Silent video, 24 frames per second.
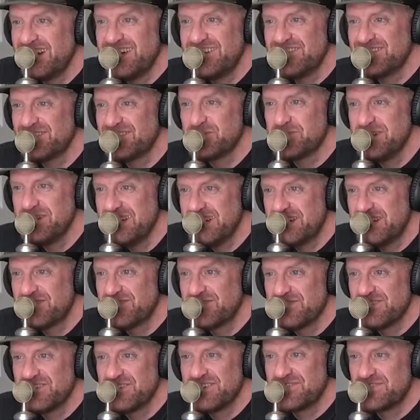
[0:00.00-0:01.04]
out in a week
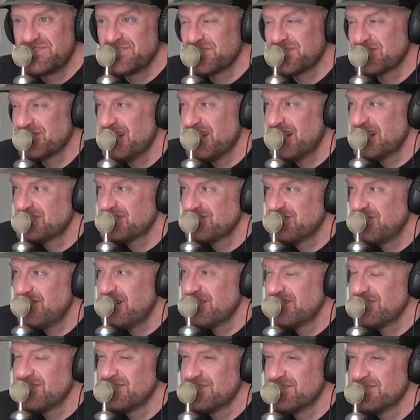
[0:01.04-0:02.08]
for class 5
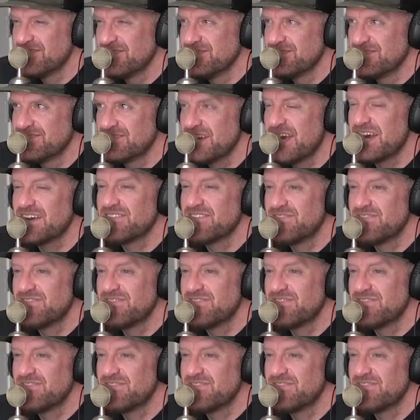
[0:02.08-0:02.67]
5.